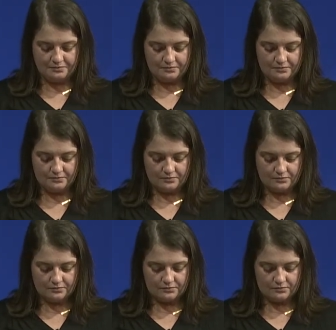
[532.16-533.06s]

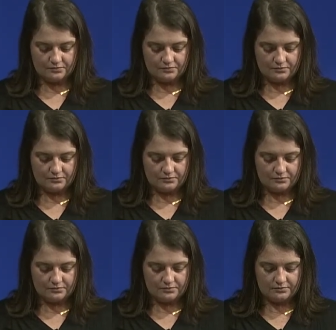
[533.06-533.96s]

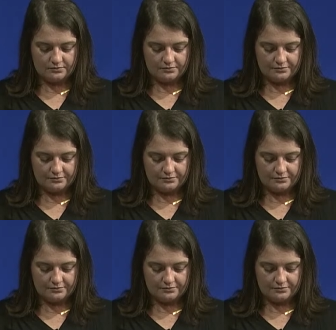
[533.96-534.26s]
No one is speaking in this clip.